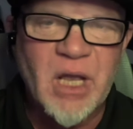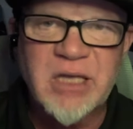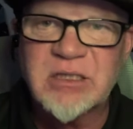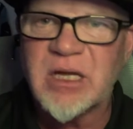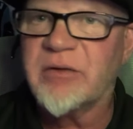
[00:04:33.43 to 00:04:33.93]

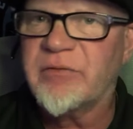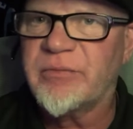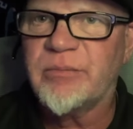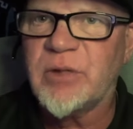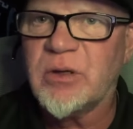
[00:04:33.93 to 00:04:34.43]
instead of,
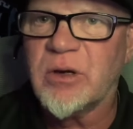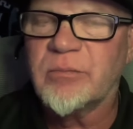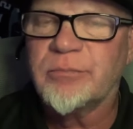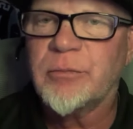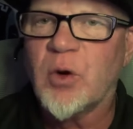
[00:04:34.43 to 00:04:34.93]
you know,
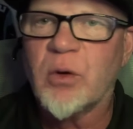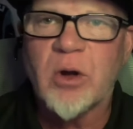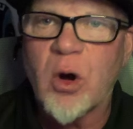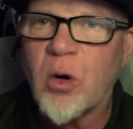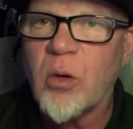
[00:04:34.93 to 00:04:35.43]
going
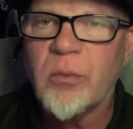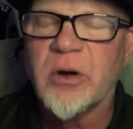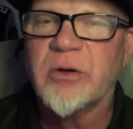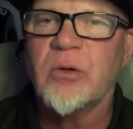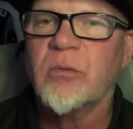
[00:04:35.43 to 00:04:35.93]
home or
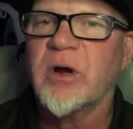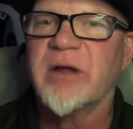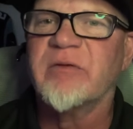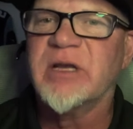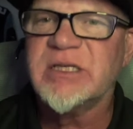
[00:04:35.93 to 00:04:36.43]
doing
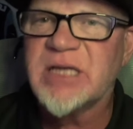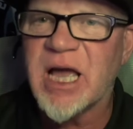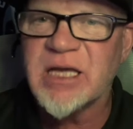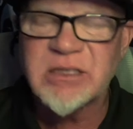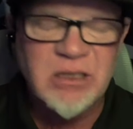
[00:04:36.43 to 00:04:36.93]
whatever these
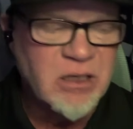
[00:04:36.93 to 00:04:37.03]
guys